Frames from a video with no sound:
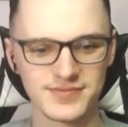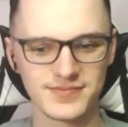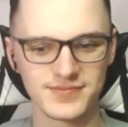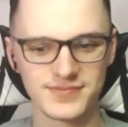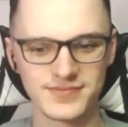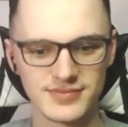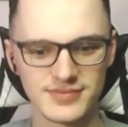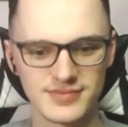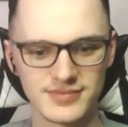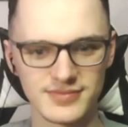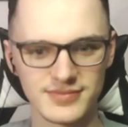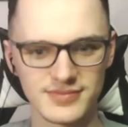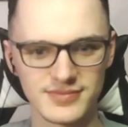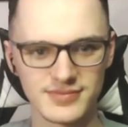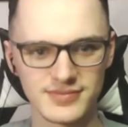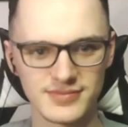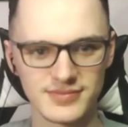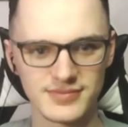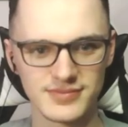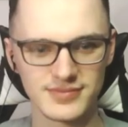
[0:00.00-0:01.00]

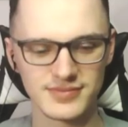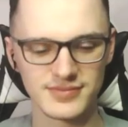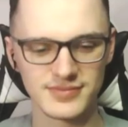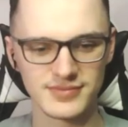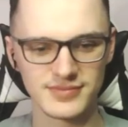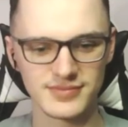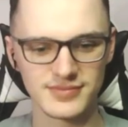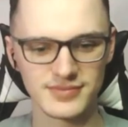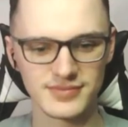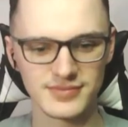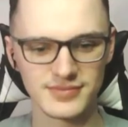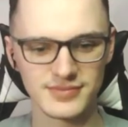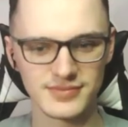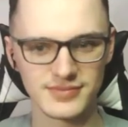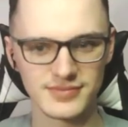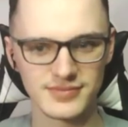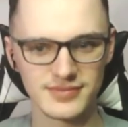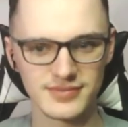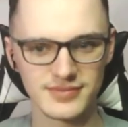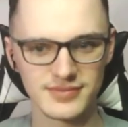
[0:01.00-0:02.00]

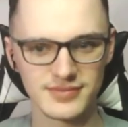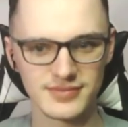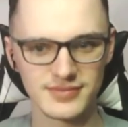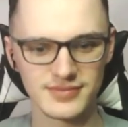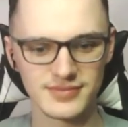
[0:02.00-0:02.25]
No one is speaking in this clip.